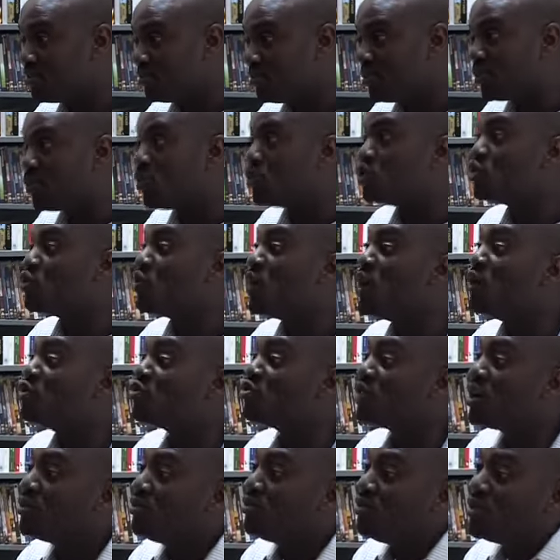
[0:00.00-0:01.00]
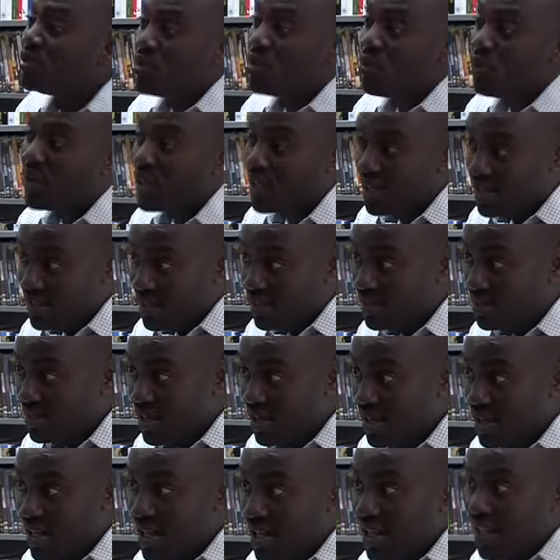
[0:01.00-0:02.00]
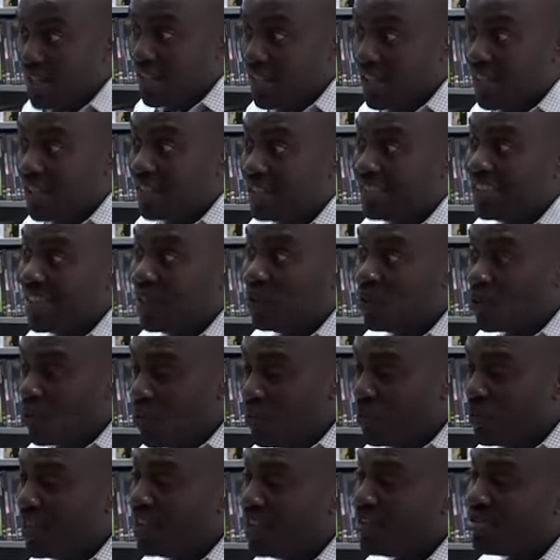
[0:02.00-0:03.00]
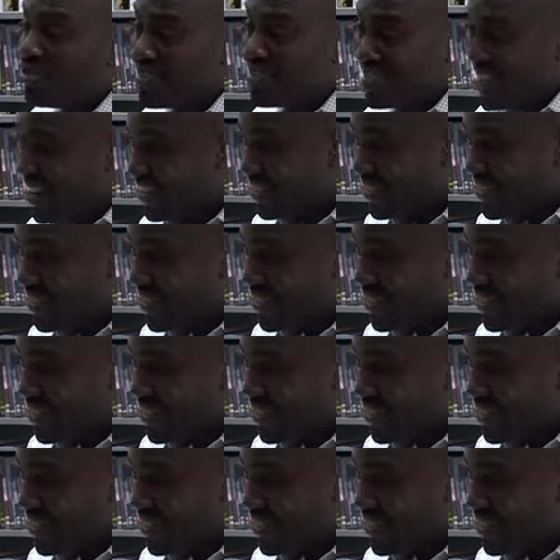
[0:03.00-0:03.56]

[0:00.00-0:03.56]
Because when you try to fix your weaknesses, the growth in results